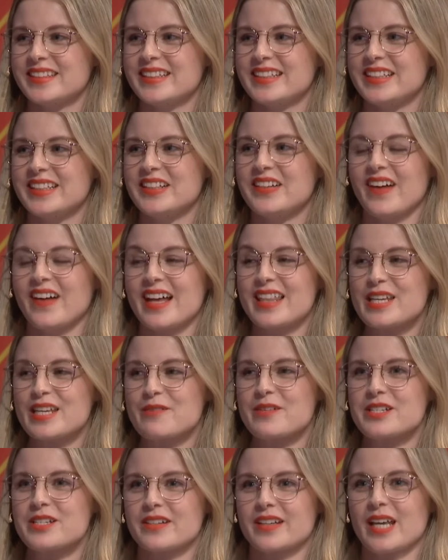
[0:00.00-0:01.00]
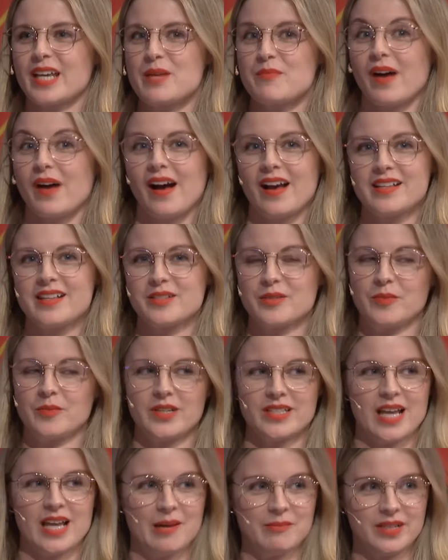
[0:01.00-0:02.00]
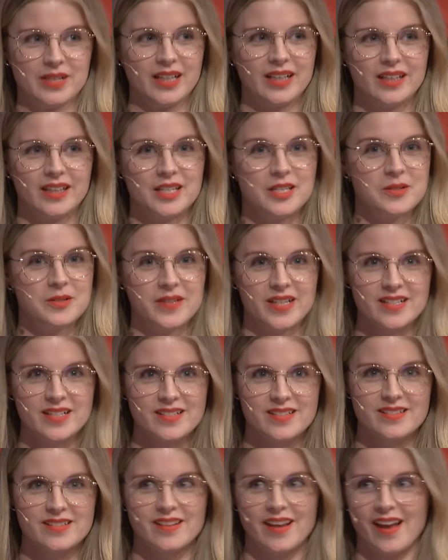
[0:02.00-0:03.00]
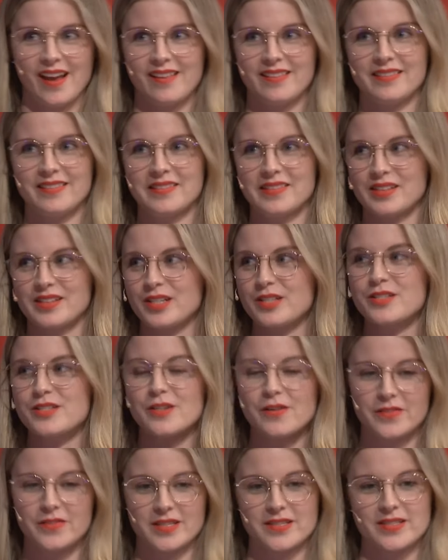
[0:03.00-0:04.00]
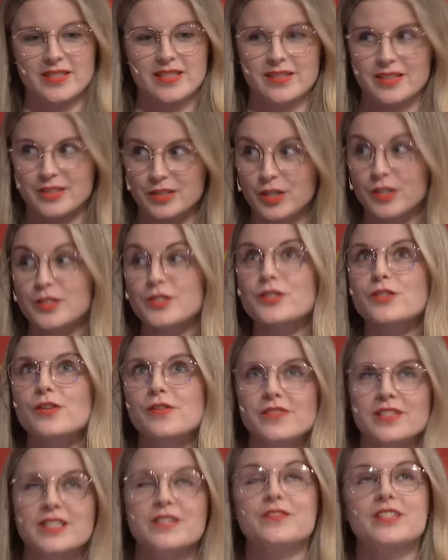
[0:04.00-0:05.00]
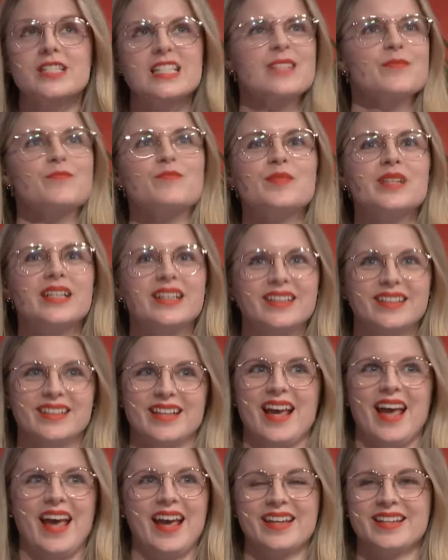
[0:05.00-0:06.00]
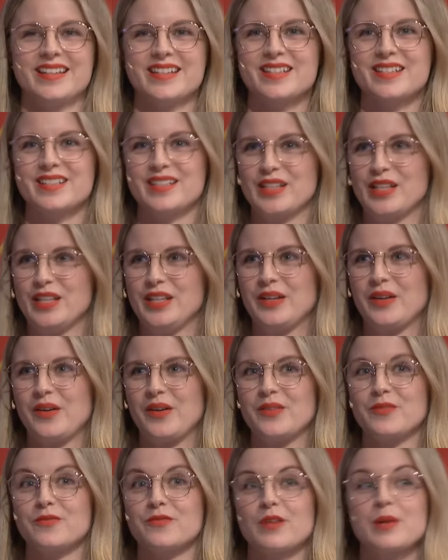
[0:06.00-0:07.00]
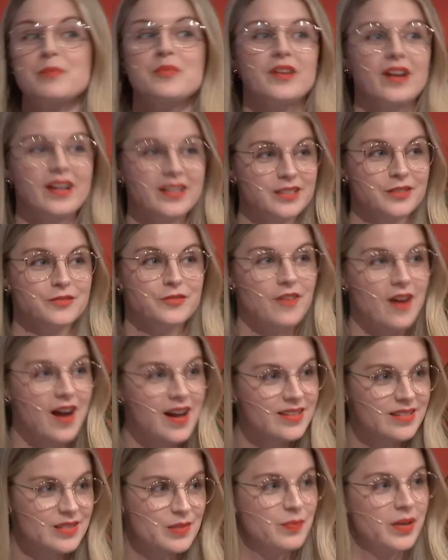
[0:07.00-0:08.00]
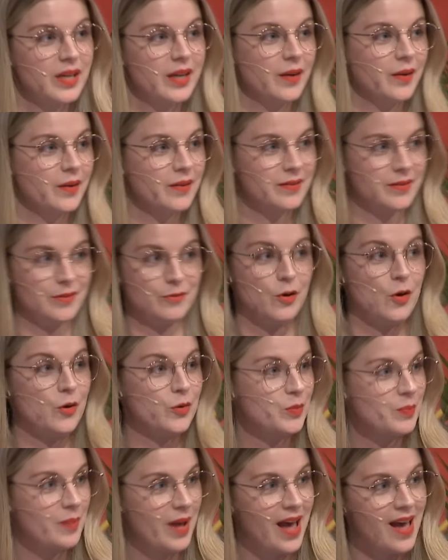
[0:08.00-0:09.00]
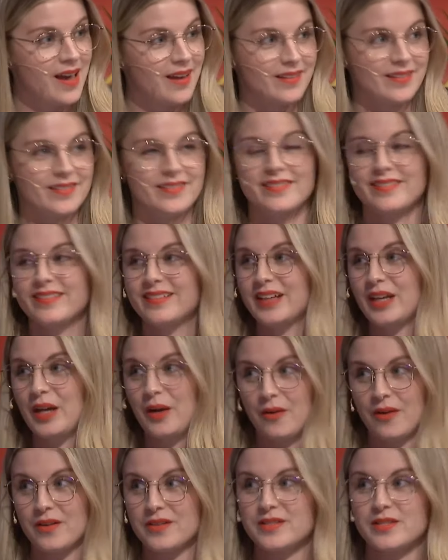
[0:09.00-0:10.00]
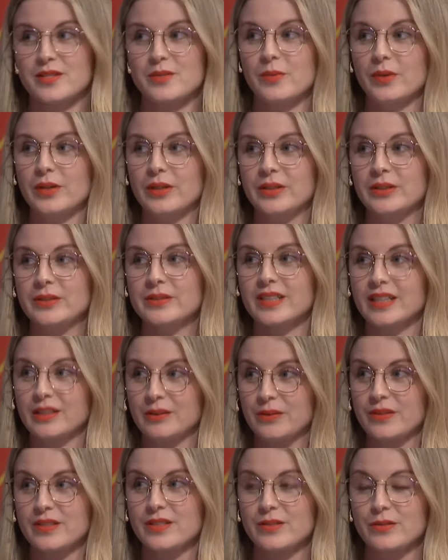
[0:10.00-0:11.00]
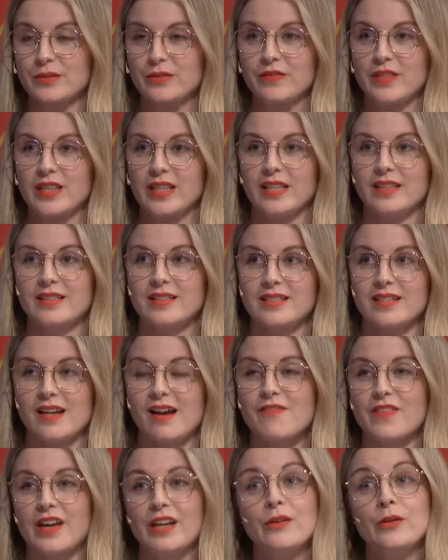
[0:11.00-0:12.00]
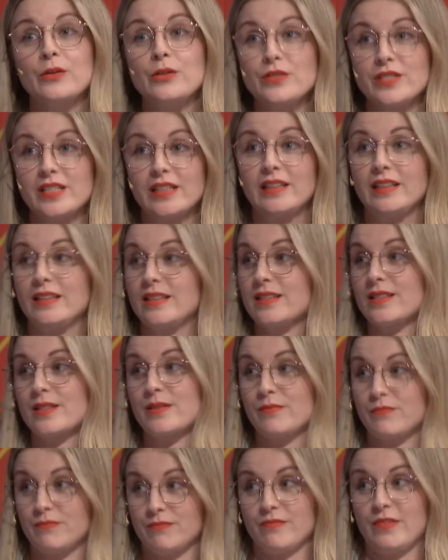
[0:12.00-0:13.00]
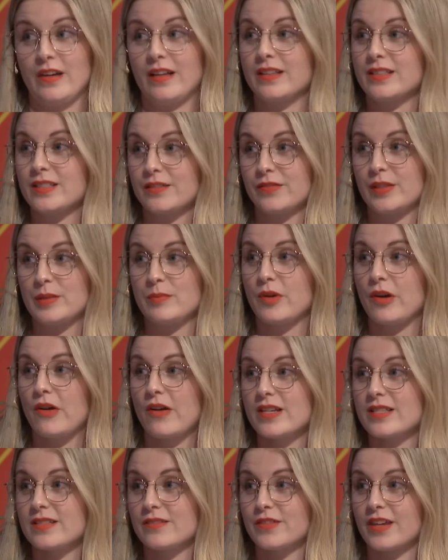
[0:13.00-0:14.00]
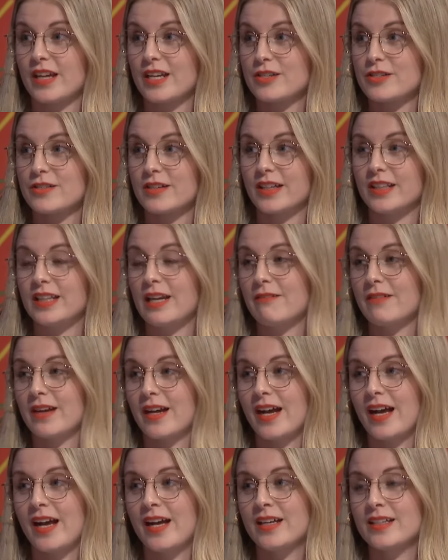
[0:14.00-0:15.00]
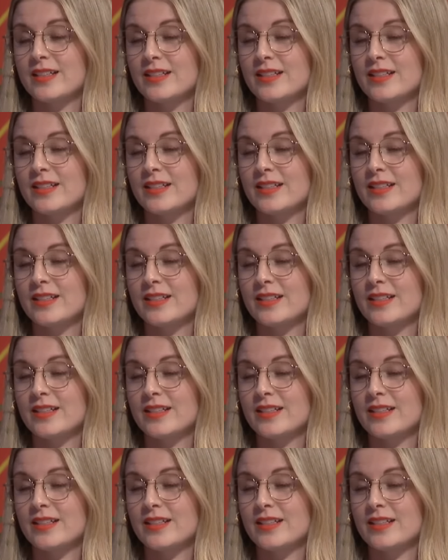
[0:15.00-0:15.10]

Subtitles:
I think we should keep eyes on what's happening in the US and conservatism and, reproductive rights being rolled back across the world and all this sort of stuff. I know New Zealand is a relatively progressive country in that regard.